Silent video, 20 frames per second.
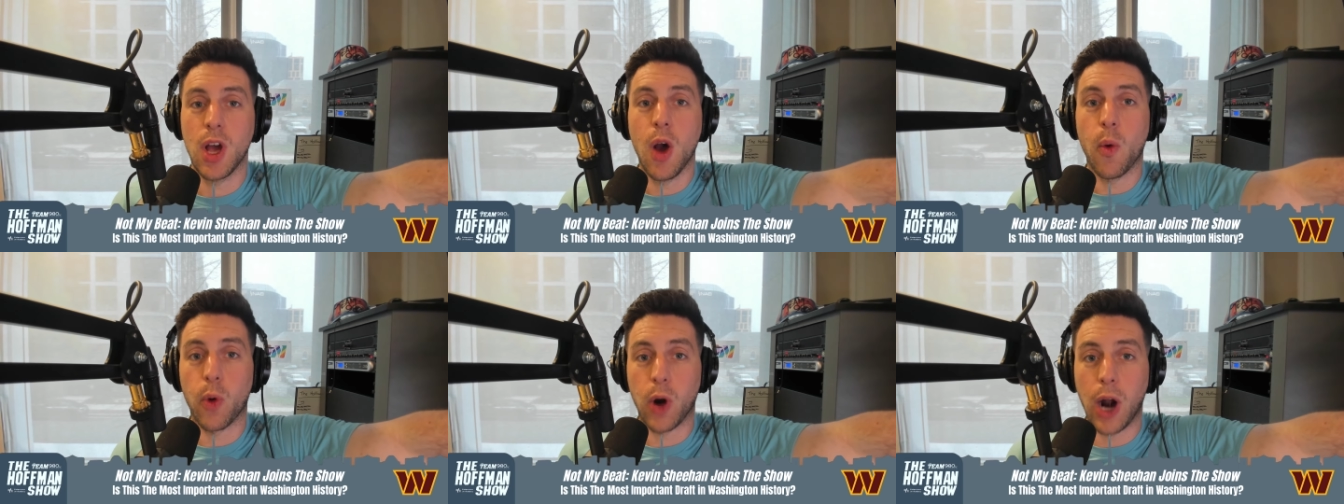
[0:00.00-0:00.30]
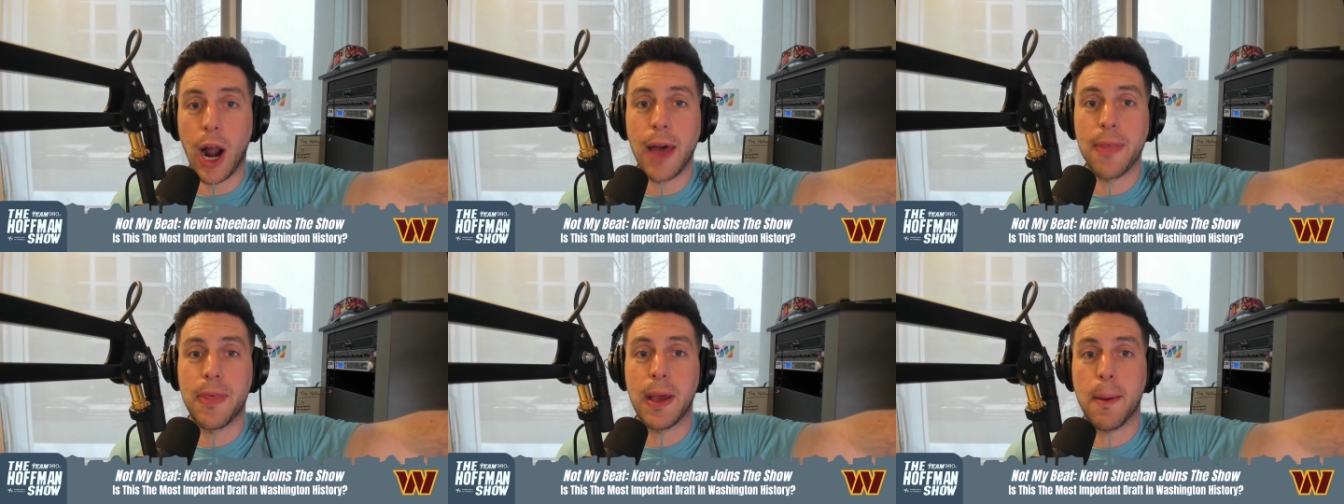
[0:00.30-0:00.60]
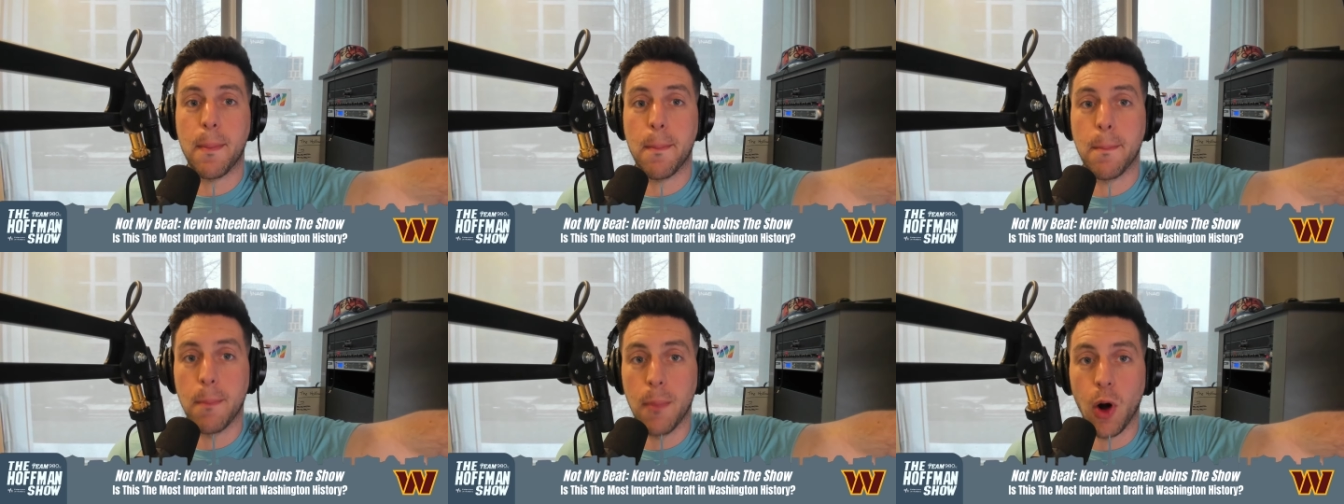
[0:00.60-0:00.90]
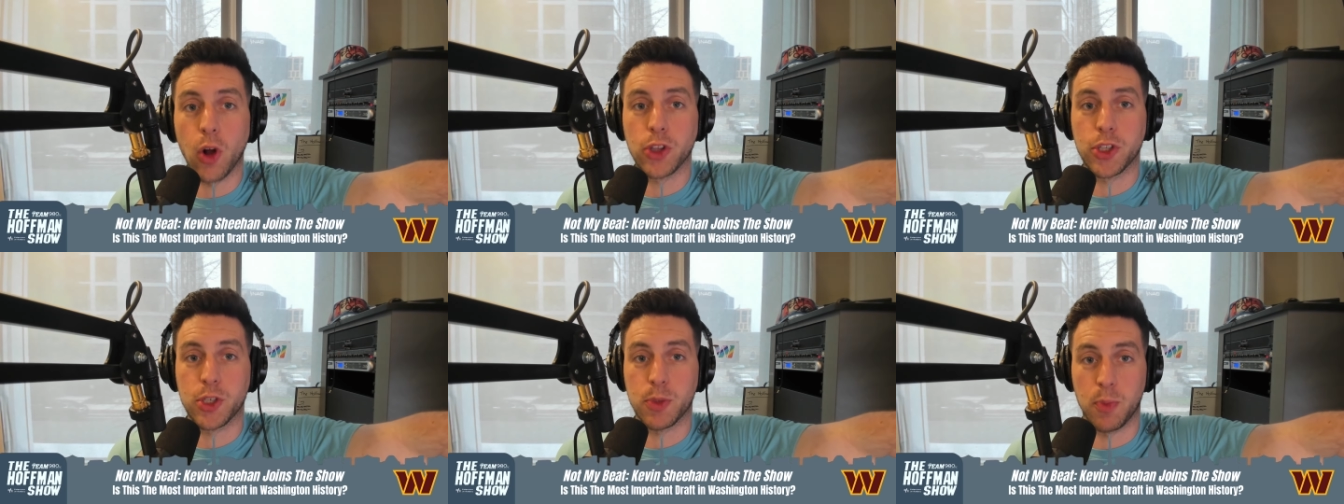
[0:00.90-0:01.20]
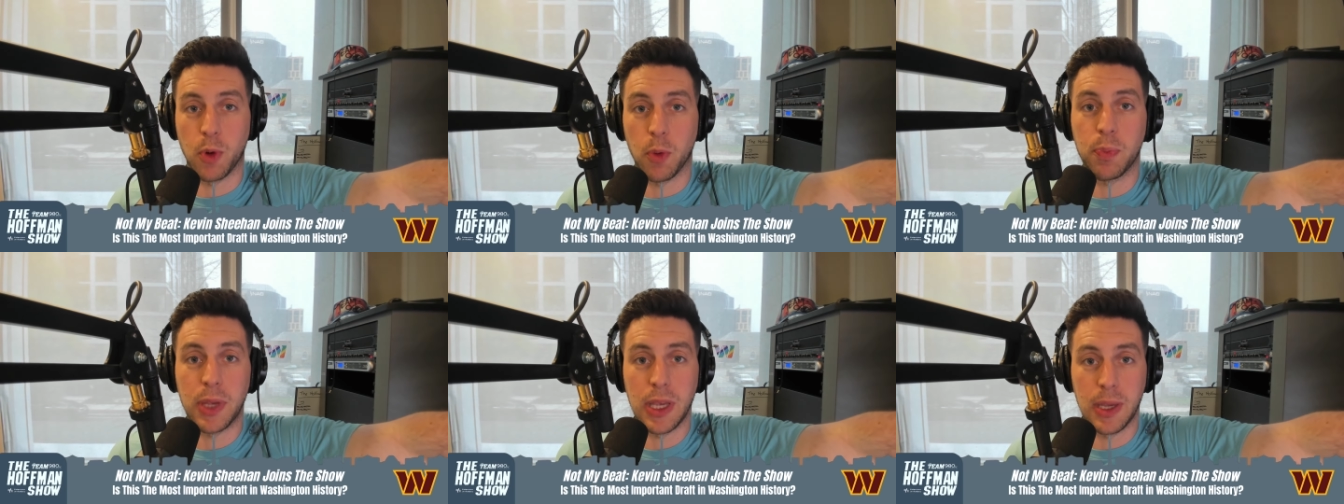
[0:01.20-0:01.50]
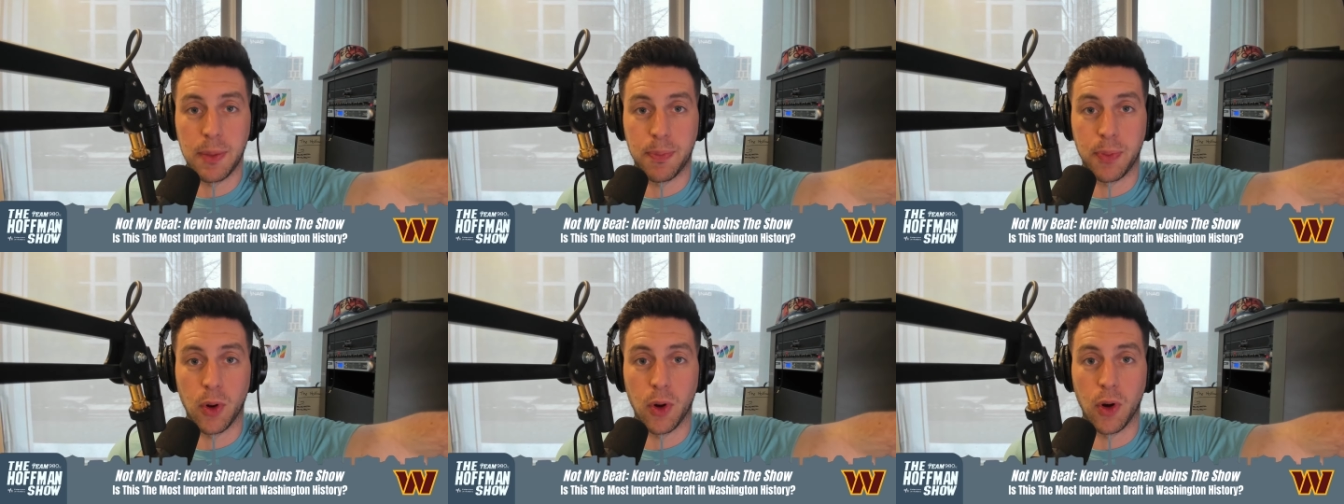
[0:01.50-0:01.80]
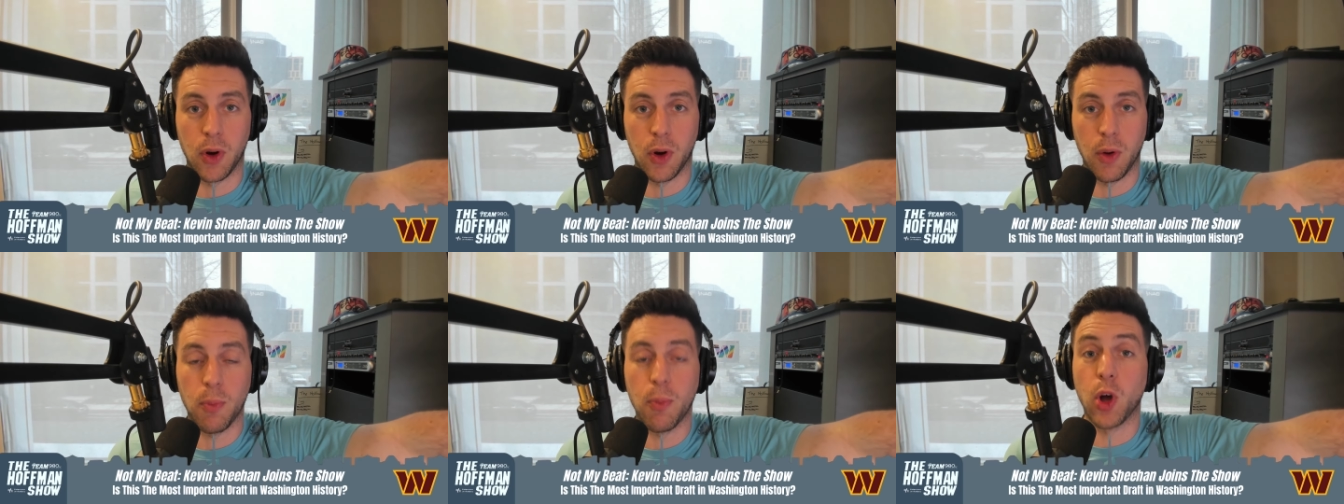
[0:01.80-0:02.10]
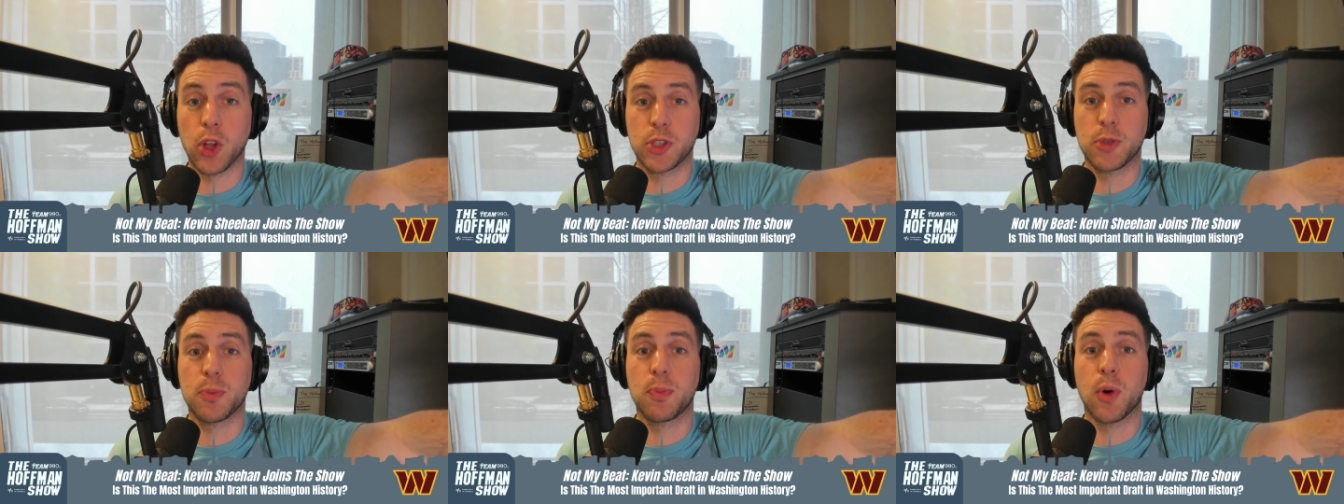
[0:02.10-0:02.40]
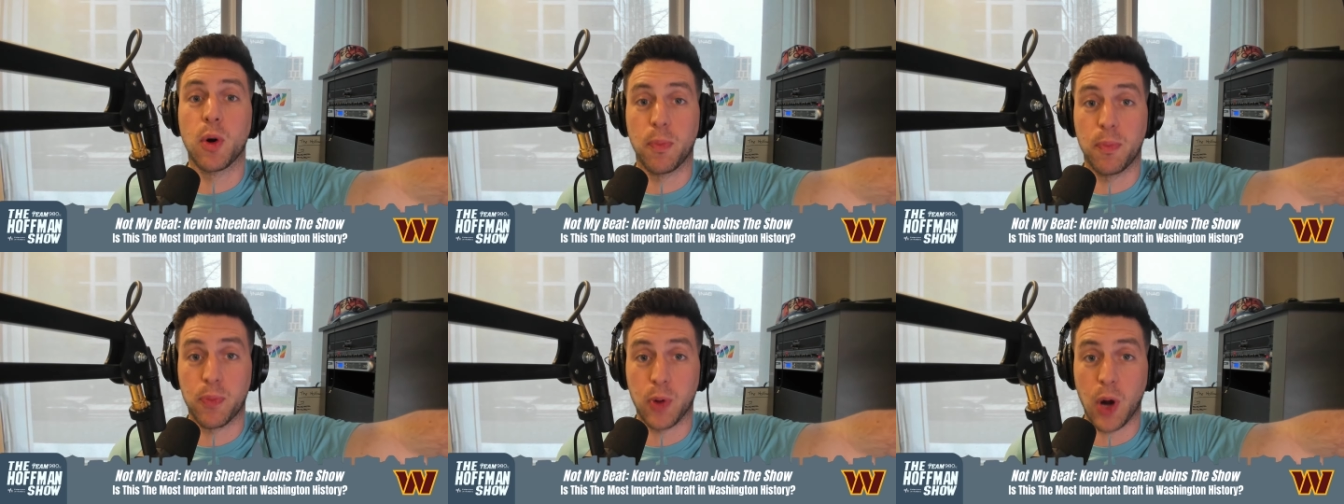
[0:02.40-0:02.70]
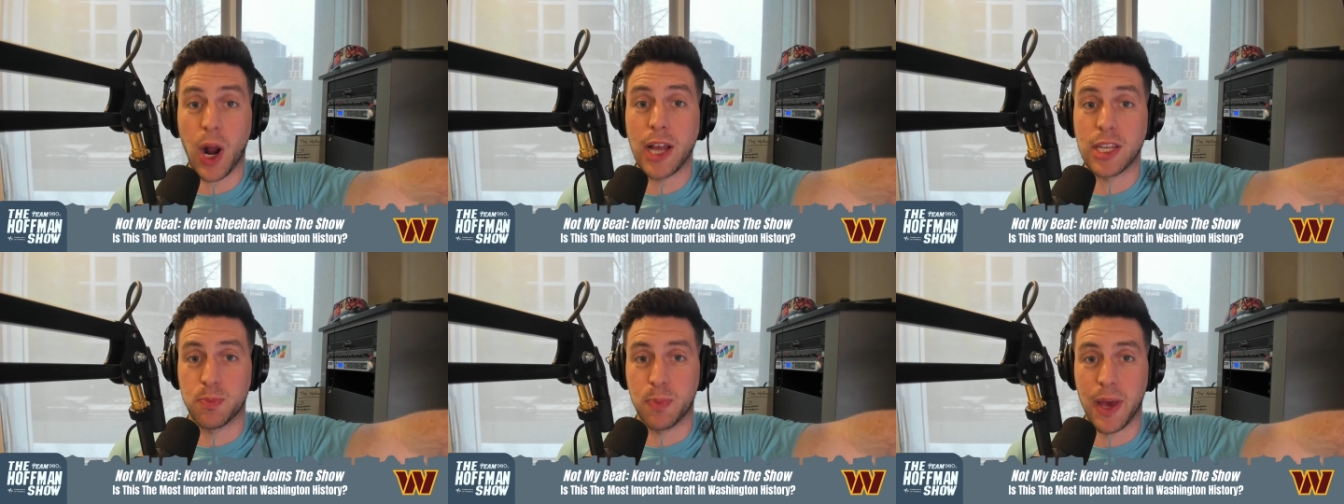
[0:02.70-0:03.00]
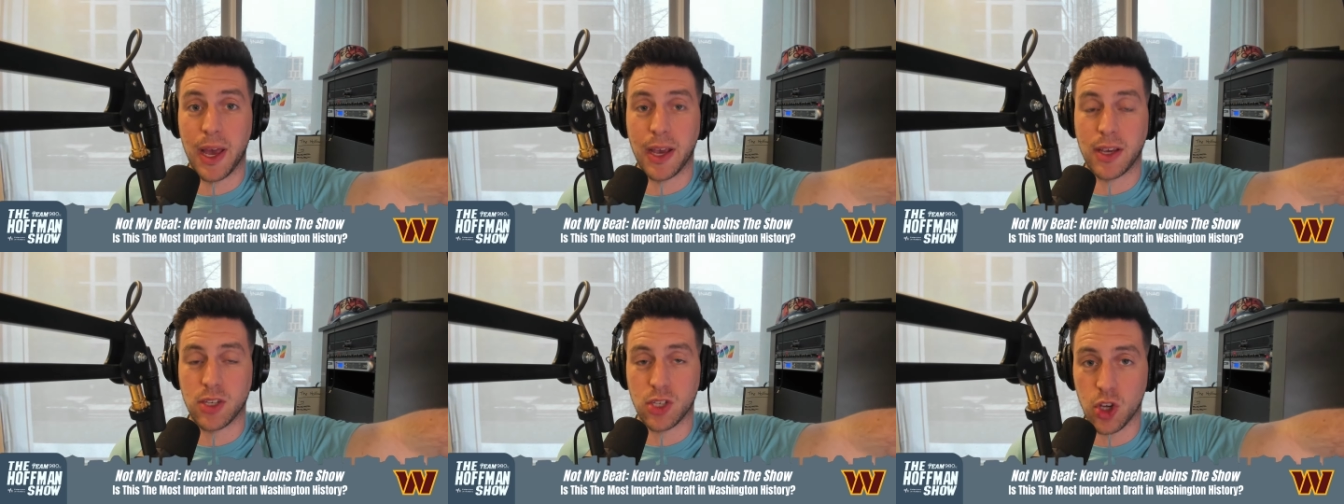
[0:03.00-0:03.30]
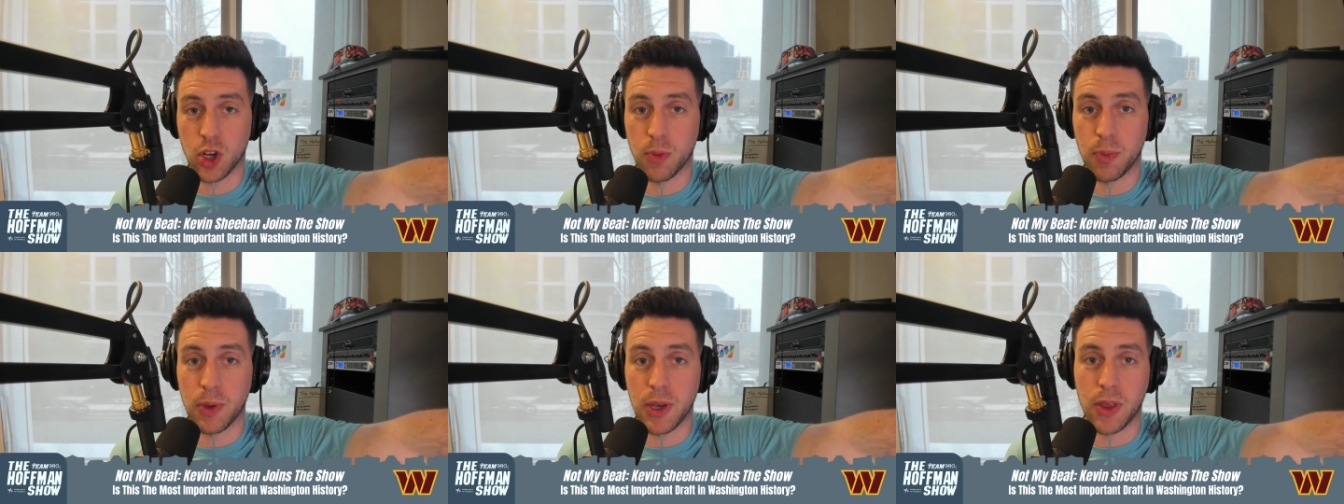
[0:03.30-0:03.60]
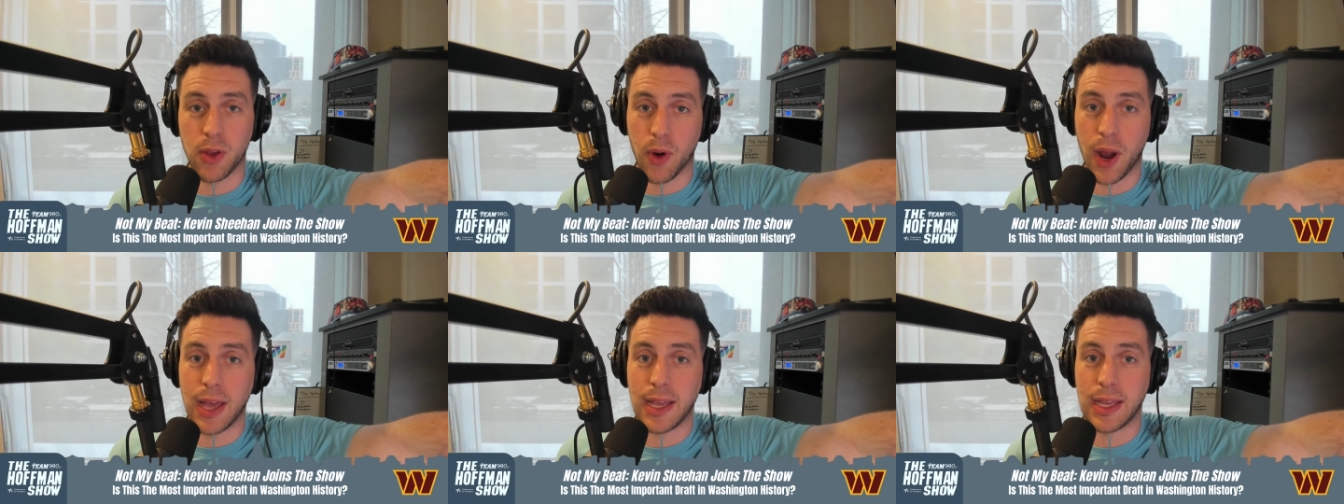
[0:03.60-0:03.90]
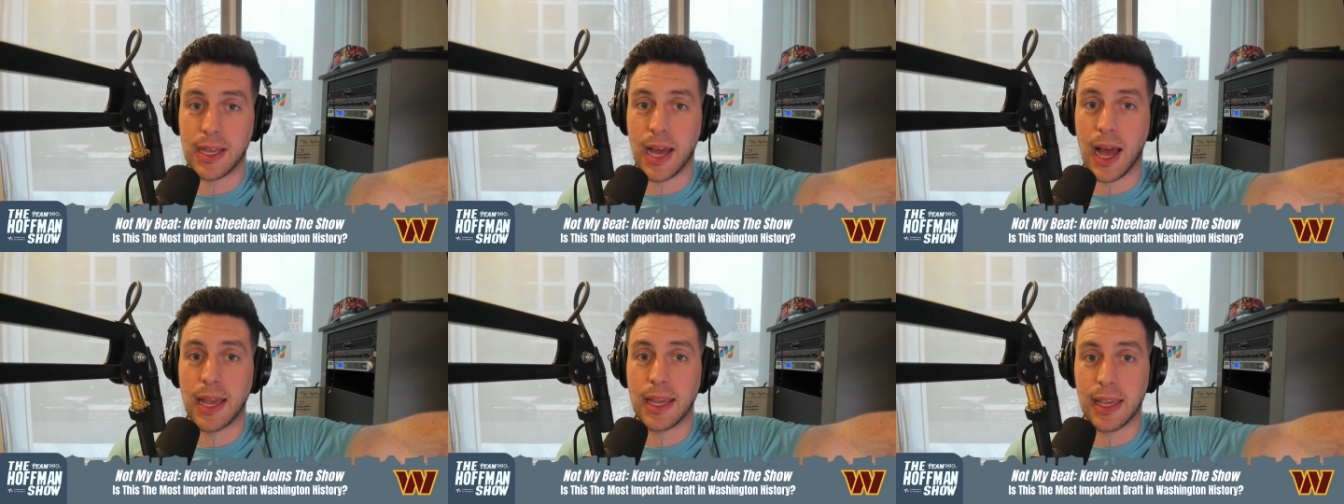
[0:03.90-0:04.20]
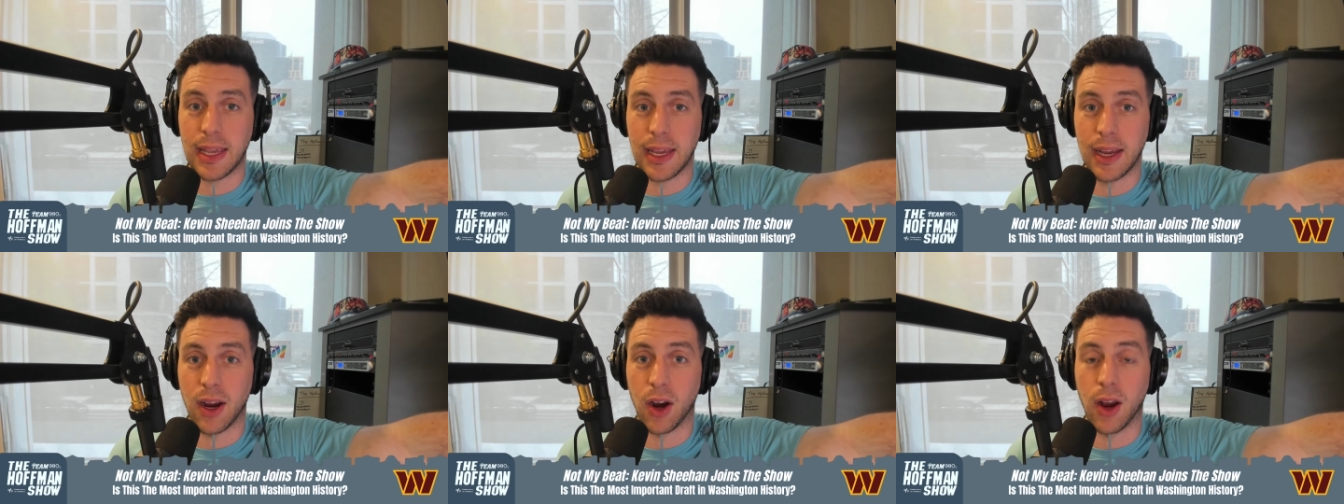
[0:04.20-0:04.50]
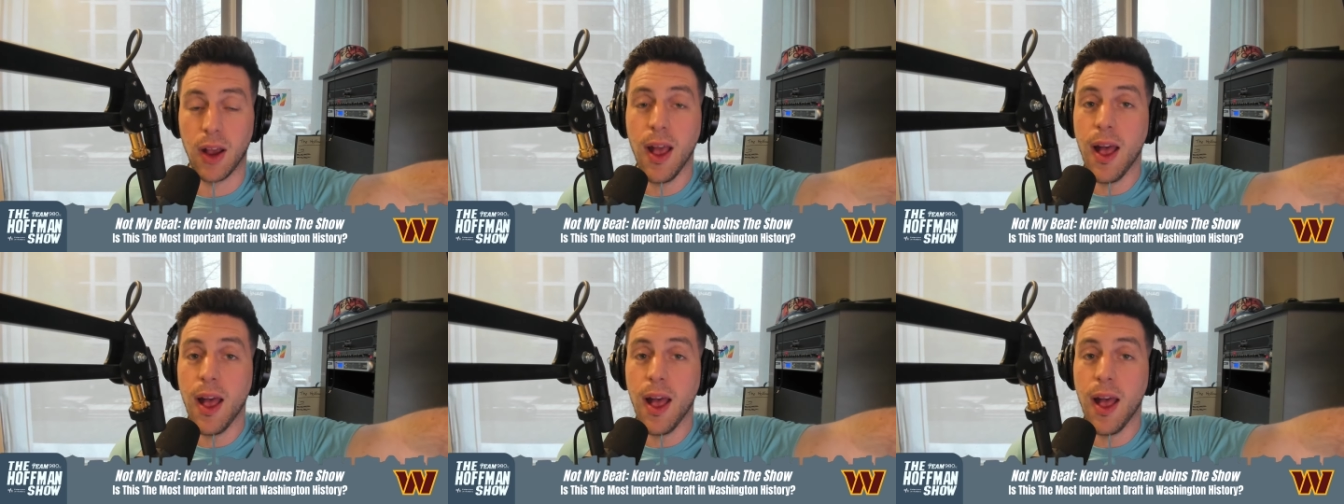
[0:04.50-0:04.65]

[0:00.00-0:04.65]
Where I think multiple people, multiple prospects could be the right guy here.